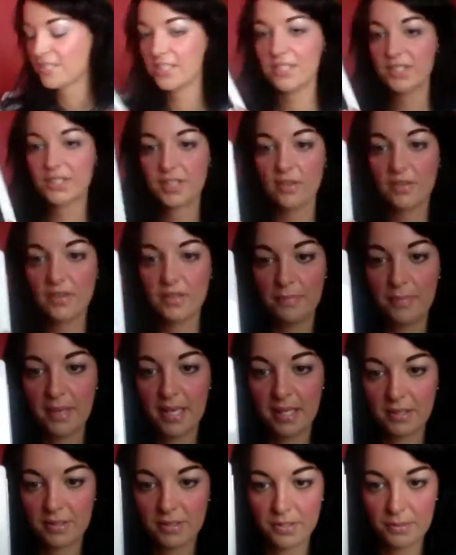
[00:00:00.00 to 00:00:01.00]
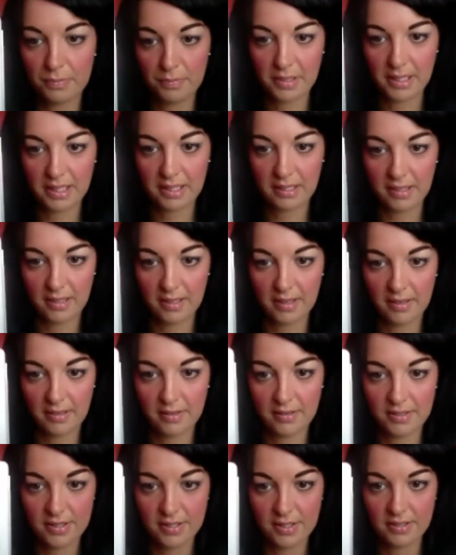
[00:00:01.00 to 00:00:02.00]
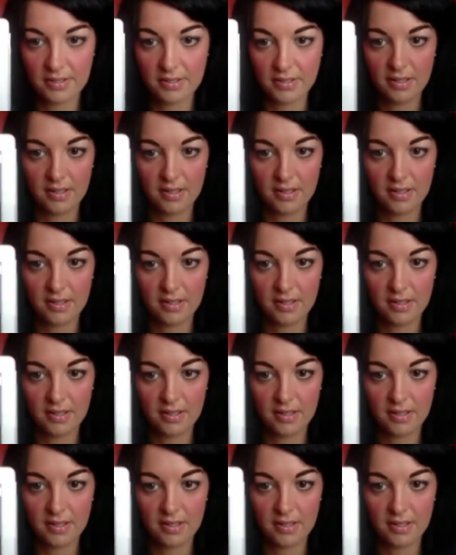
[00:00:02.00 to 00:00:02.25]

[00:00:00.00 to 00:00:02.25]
she's got the big tumbling curls